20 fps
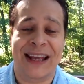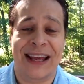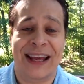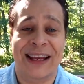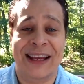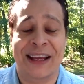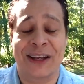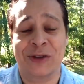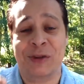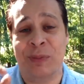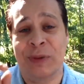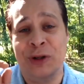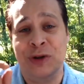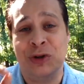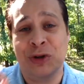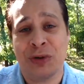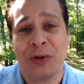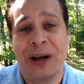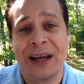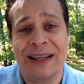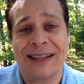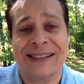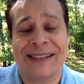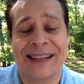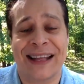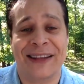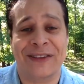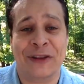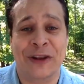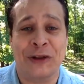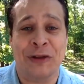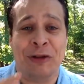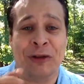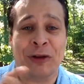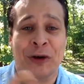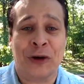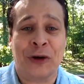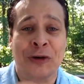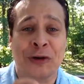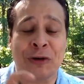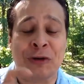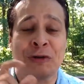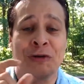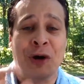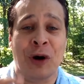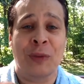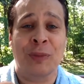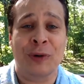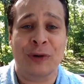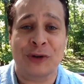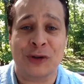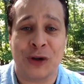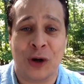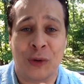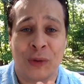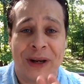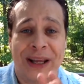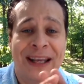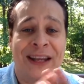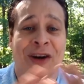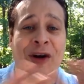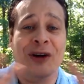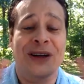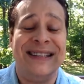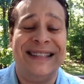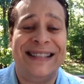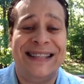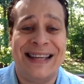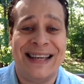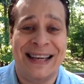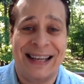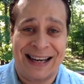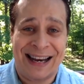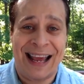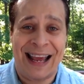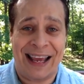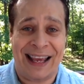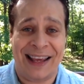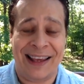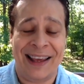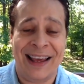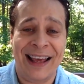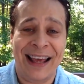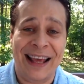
it has been traced that the third chromosome in our DNA